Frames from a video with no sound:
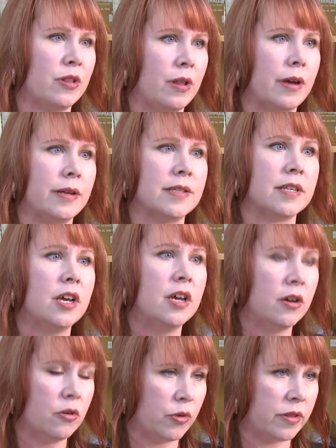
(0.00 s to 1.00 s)
lines
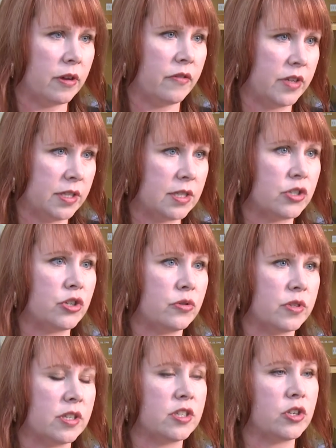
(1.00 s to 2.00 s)
with, of these
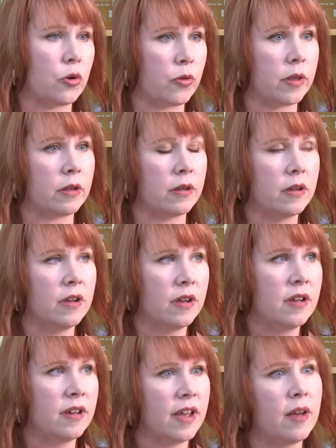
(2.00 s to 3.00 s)
issues. And so the
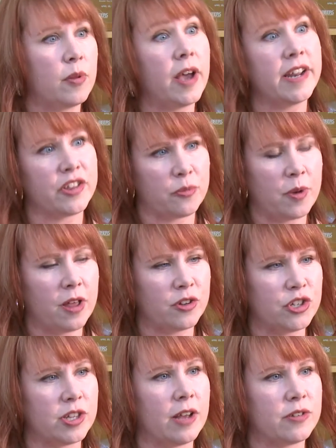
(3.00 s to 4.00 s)
applied
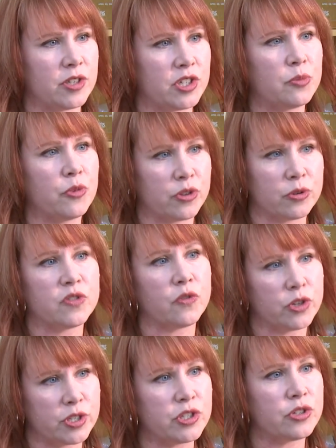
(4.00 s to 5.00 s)
anthropology allows us to bring those
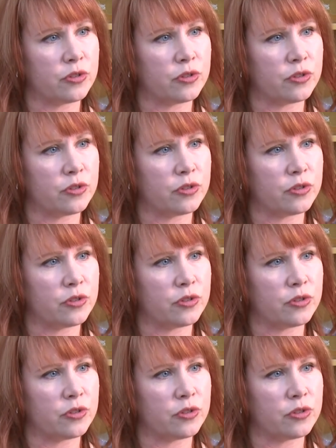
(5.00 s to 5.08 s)
voices to